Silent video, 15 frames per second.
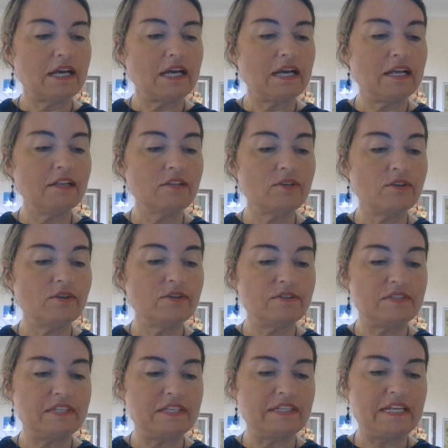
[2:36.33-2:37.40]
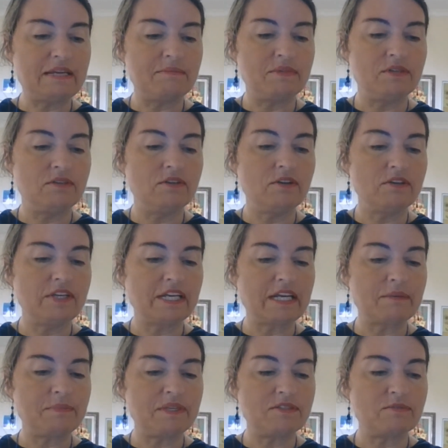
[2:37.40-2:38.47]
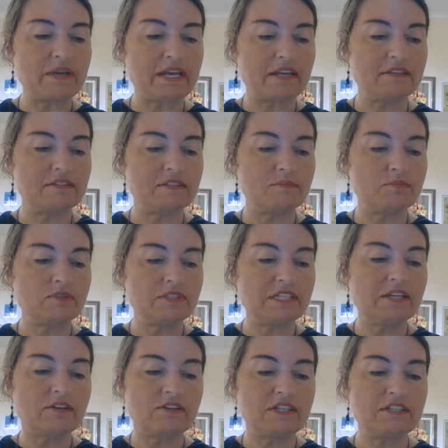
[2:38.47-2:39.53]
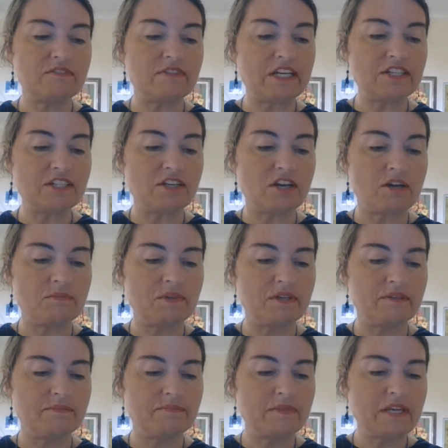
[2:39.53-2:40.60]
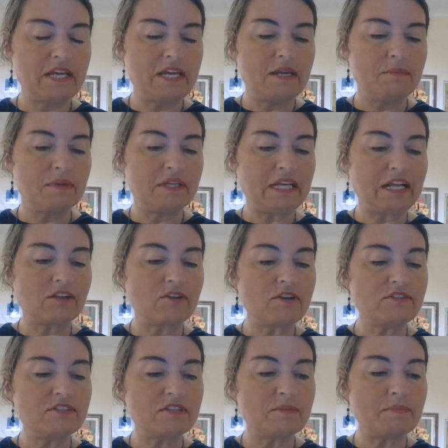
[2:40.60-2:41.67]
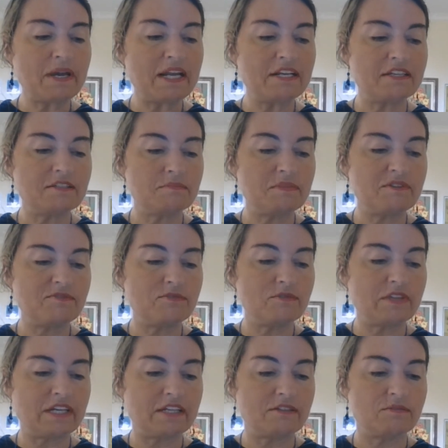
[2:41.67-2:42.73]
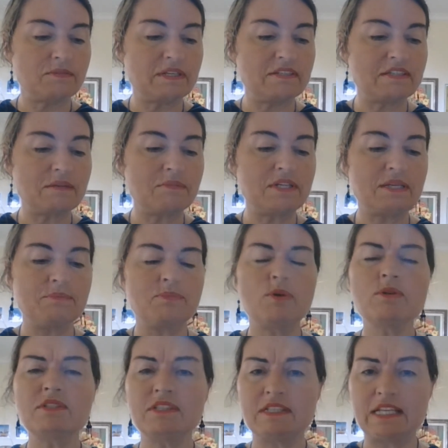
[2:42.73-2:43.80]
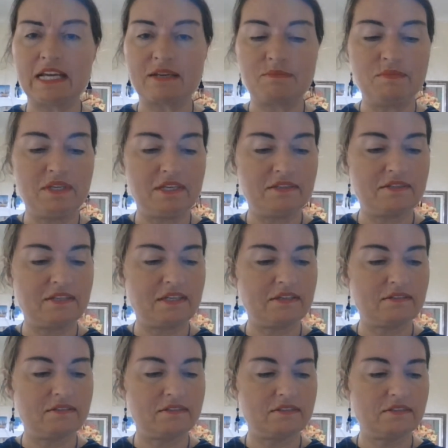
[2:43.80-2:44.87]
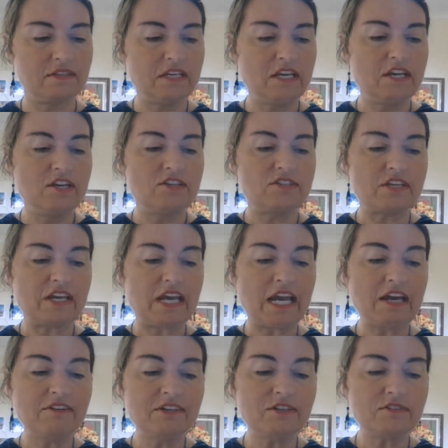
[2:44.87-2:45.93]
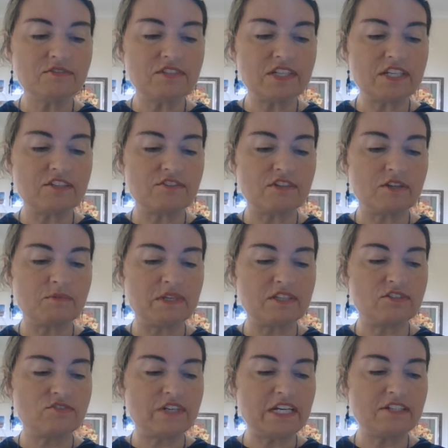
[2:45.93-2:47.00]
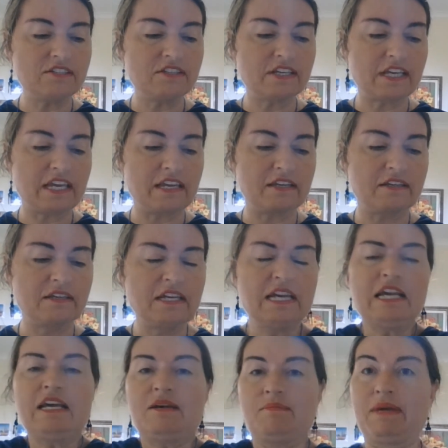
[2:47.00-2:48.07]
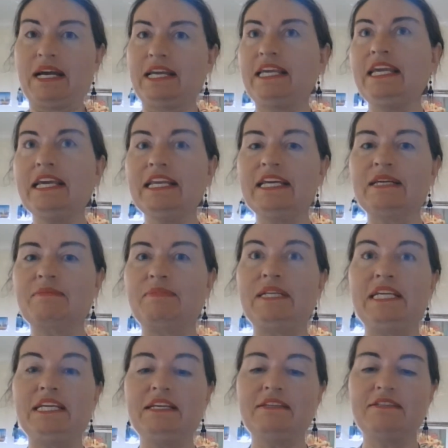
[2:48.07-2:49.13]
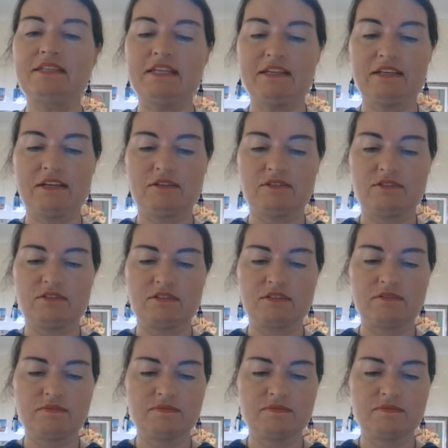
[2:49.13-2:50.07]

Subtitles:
I'll go, said Naaman, loading up his wagons and putting on his flashing armor. But I'll go to the palace before that, where someone important like me is healed. So he hurried off to Israel and went straight to the king. My healing, please, he announced.